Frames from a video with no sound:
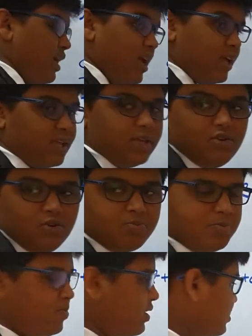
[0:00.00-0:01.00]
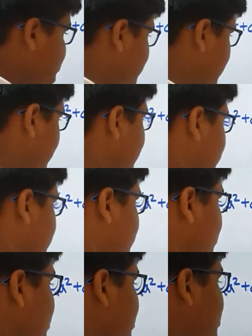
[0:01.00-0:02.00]
cube plus a
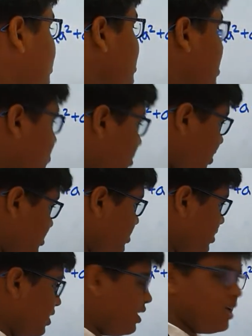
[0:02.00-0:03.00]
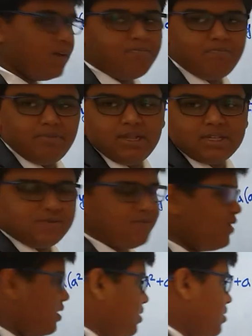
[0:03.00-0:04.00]
squared plus a plus
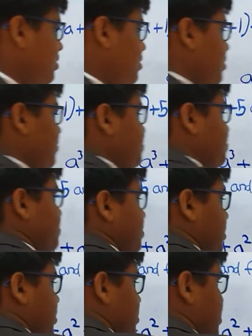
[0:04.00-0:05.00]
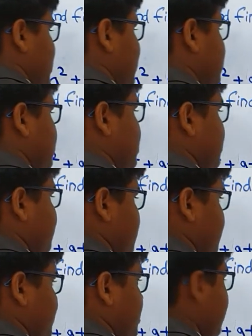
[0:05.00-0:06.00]
5. Now let's start
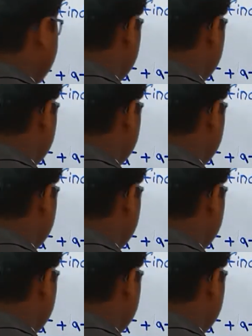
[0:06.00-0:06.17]
from here.